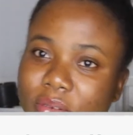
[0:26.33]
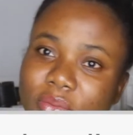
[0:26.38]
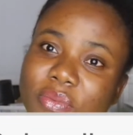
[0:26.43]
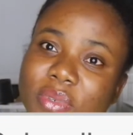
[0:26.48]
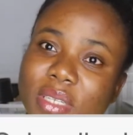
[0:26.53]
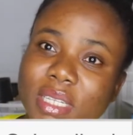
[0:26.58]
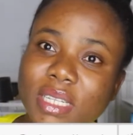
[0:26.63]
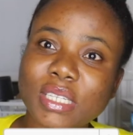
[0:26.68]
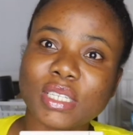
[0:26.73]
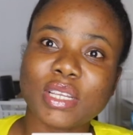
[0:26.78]

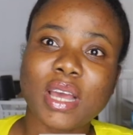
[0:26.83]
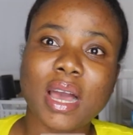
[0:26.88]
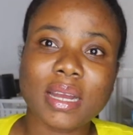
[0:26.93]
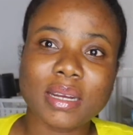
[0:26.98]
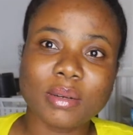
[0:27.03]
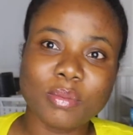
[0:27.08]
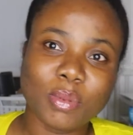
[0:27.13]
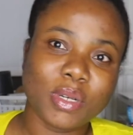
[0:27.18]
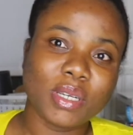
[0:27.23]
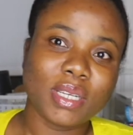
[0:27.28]
really
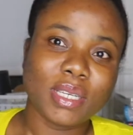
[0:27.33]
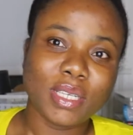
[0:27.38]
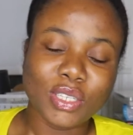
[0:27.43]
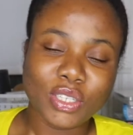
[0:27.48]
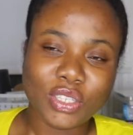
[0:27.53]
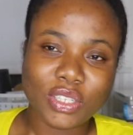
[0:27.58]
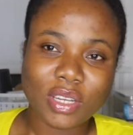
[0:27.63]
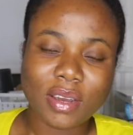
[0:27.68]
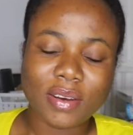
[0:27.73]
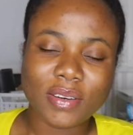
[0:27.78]
talk about
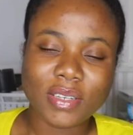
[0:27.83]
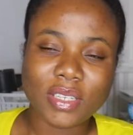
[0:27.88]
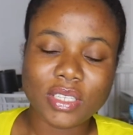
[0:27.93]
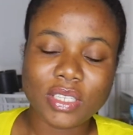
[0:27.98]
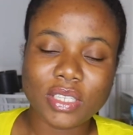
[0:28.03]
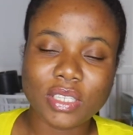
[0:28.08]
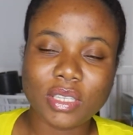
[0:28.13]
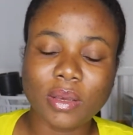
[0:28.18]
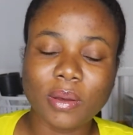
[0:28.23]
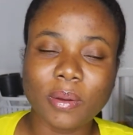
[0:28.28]

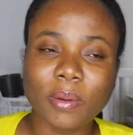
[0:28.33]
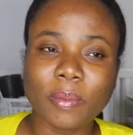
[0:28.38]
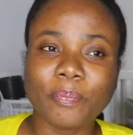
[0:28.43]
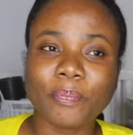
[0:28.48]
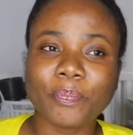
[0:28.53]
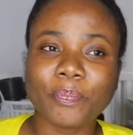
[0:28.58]
insurance. So